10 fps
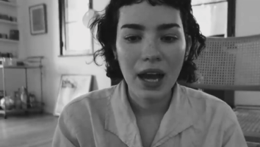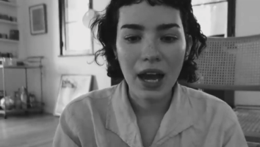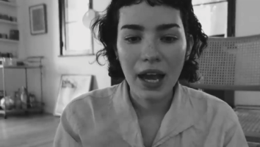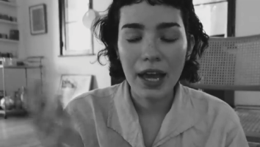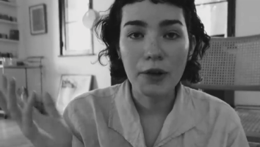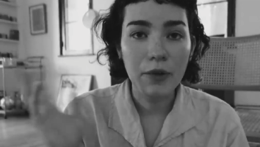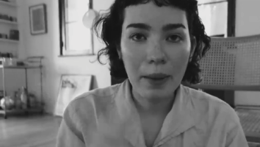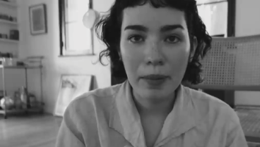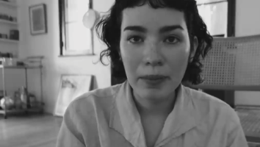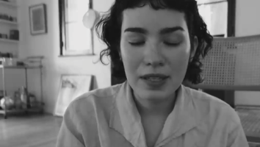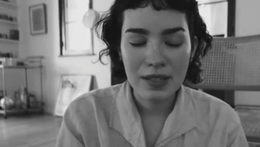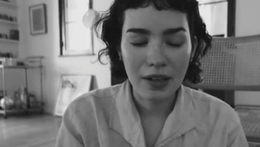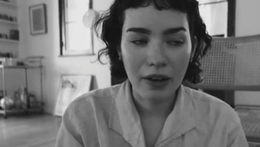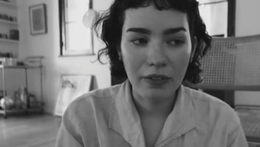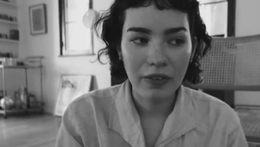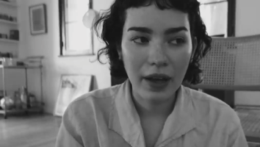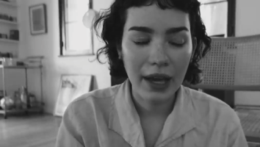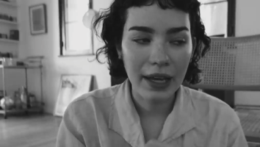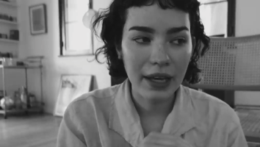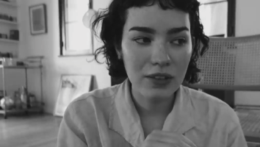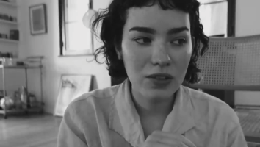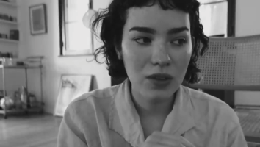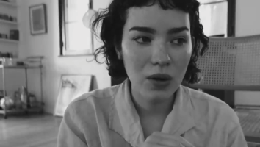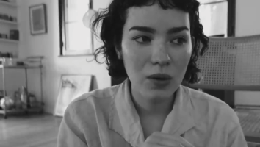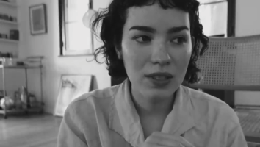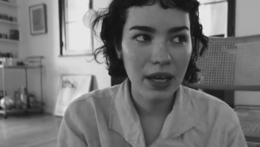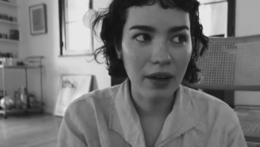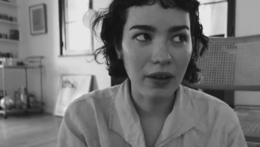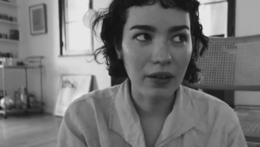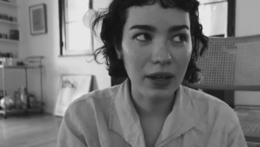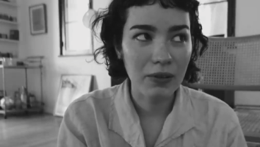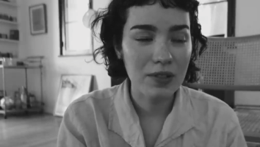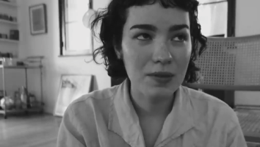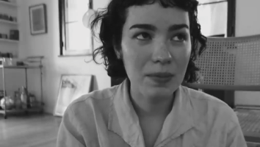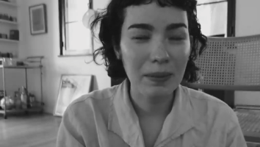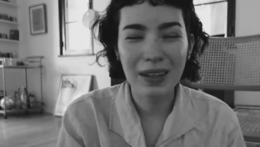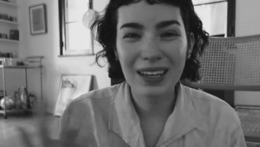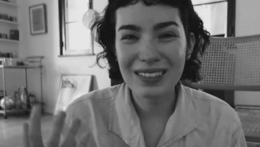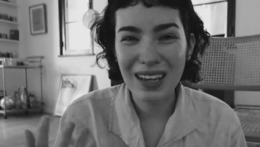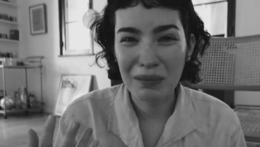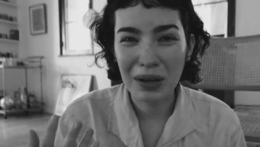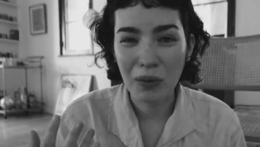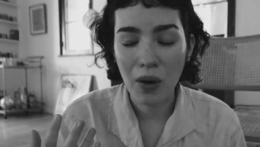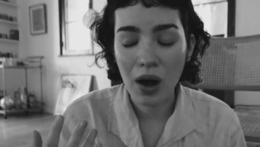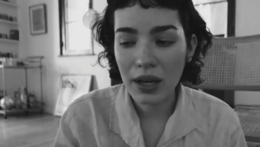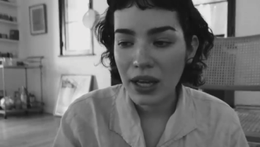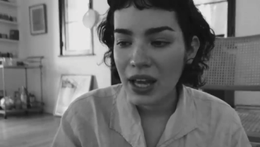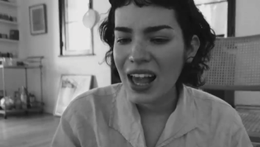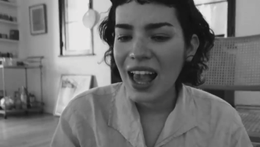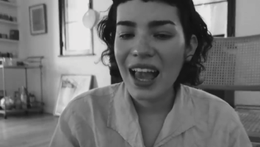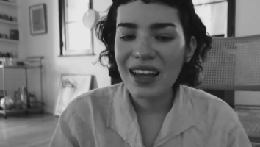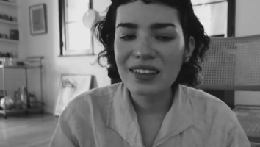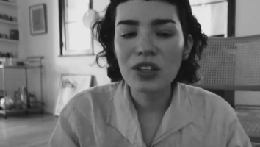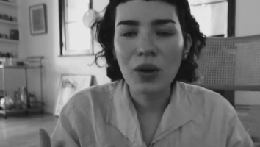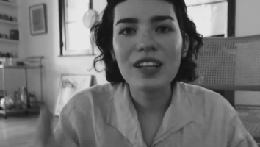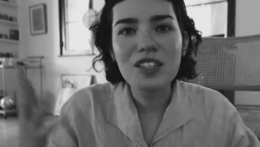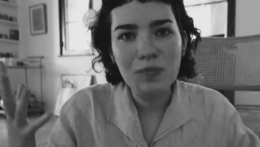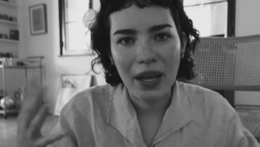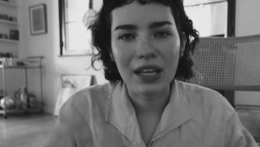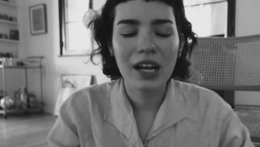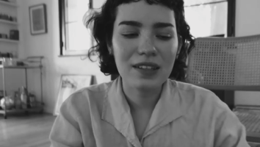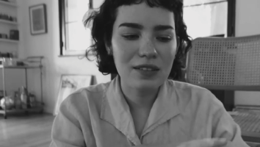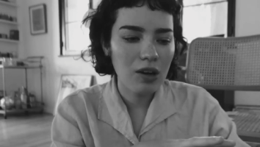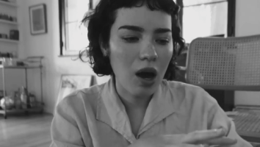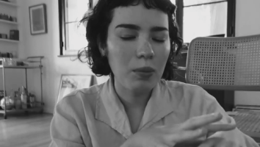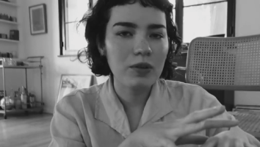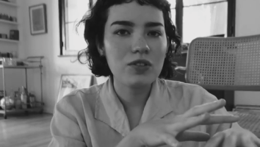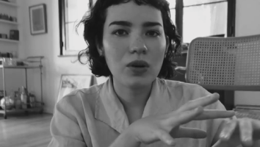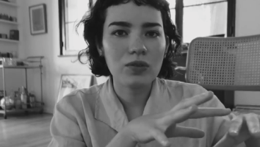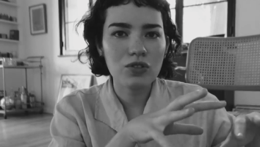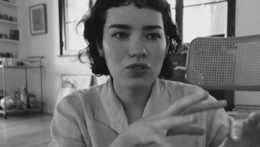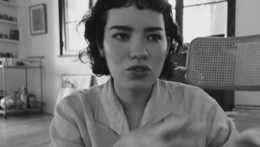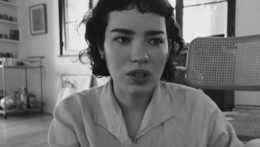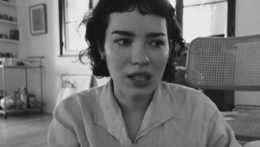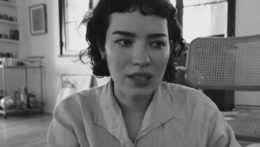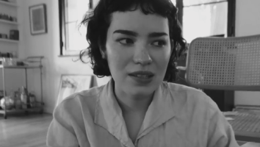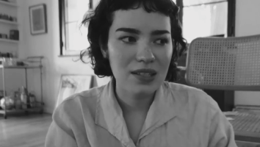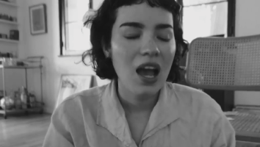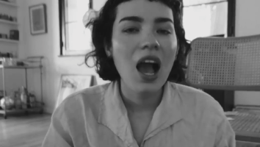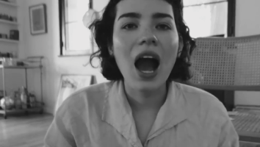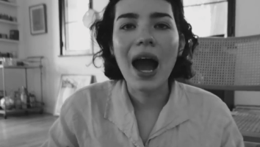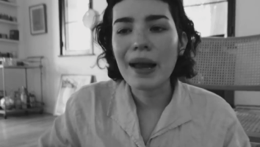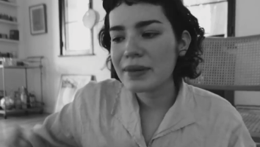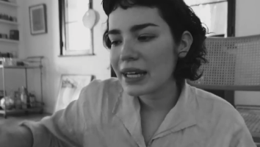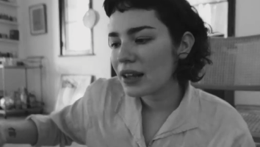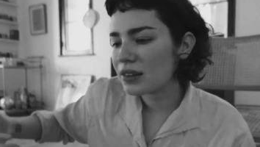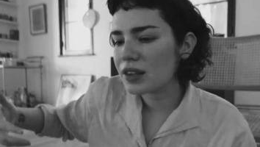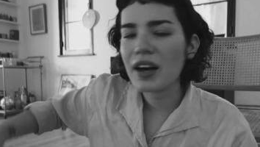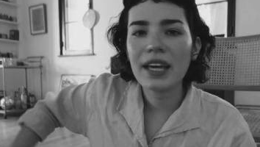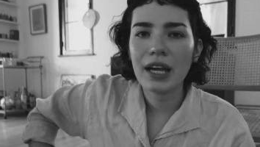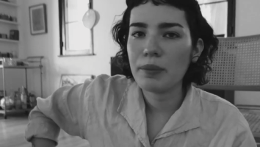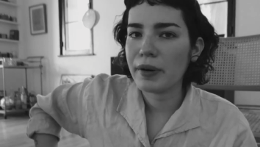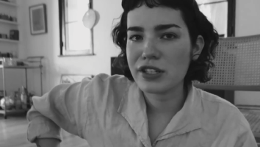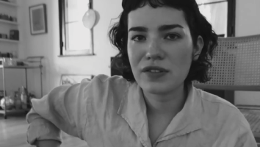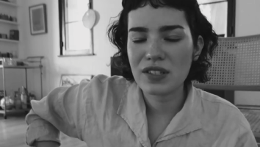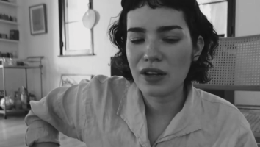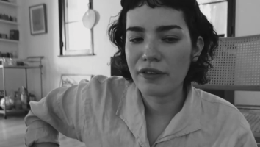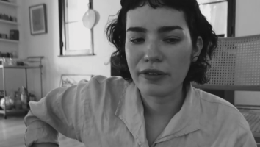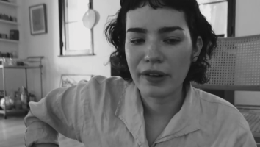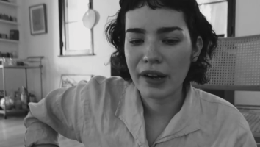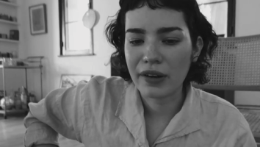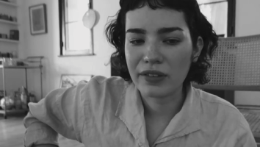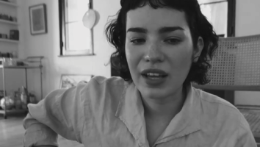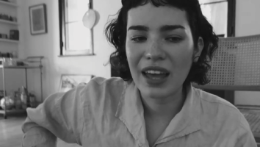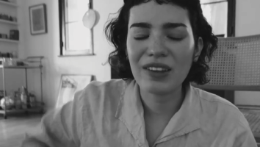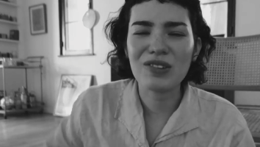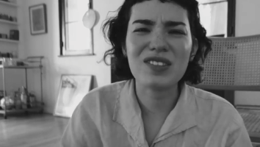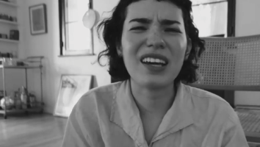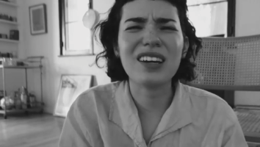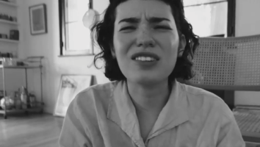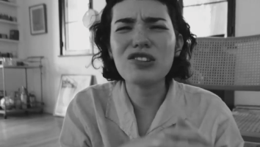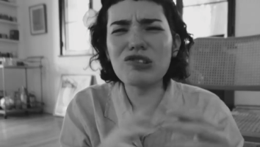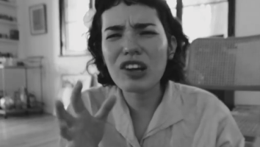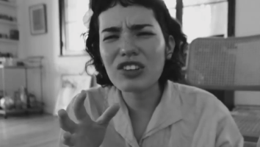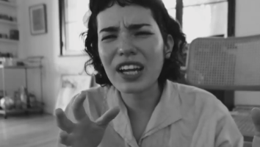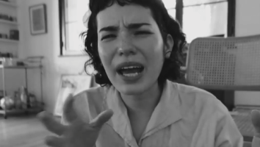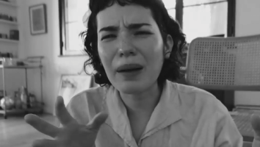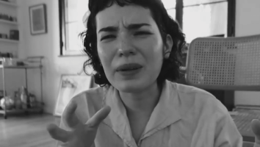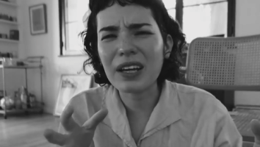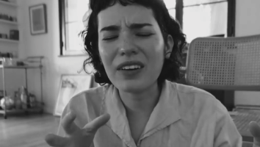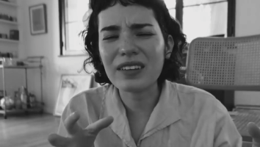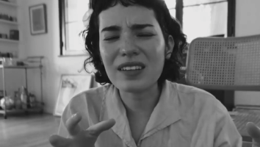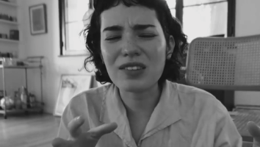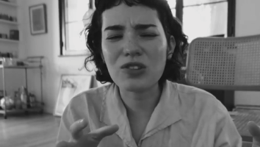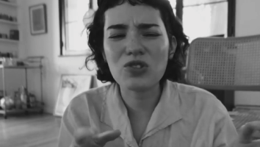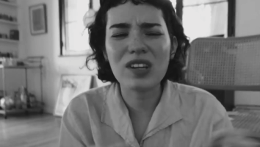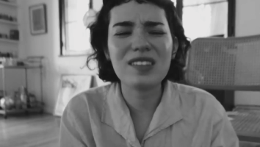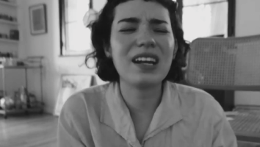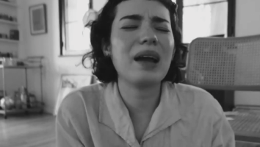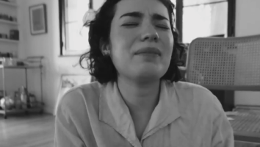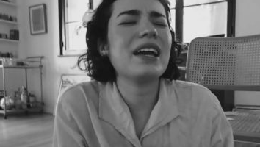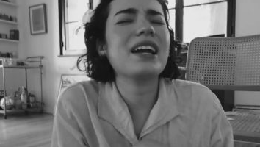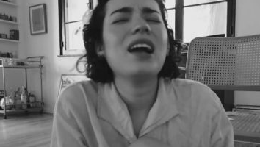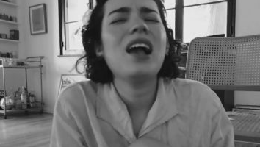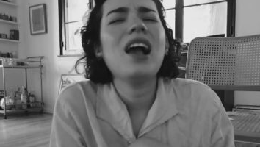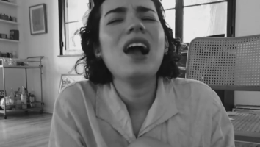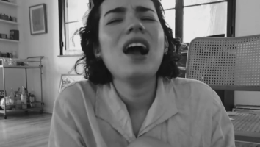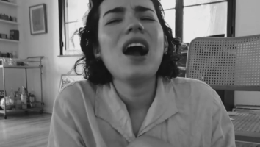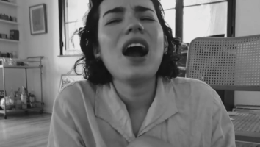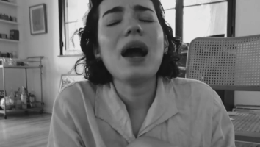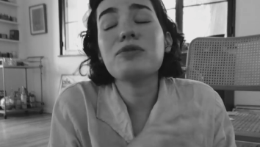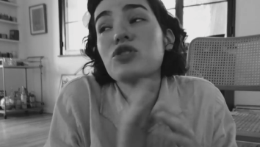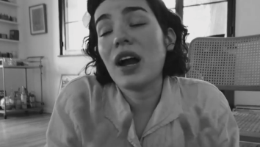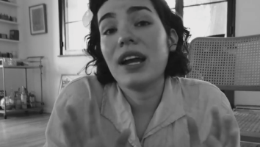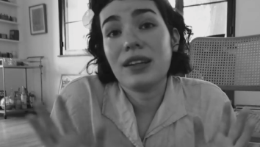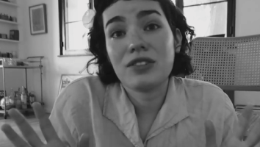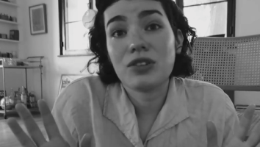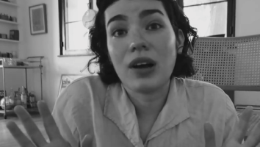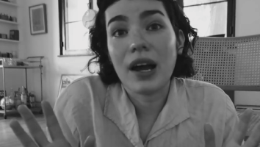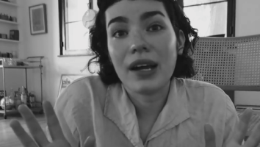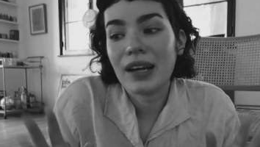I grab all my stuff, I get to the hotel, it was maybe like a 10 minute walk, and you know, it's Spain, it's cobblestone streets, I'm lugging a bunch of stuff around, and there's like construction happening on these little streets, and I'm like, I'm trying not to cry,